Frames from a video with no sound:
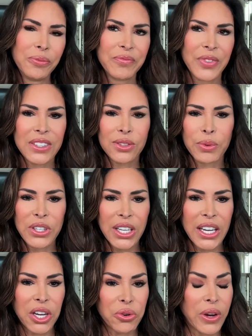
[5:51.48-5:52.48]
It's when you
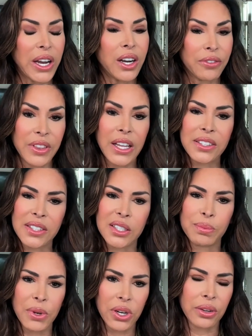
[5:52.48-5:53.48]
get creative, and that's the
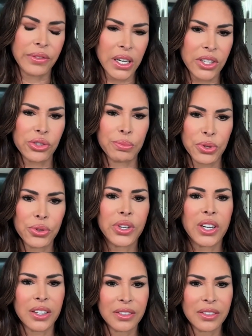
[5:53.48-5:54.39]
spirit of an entrepreneur.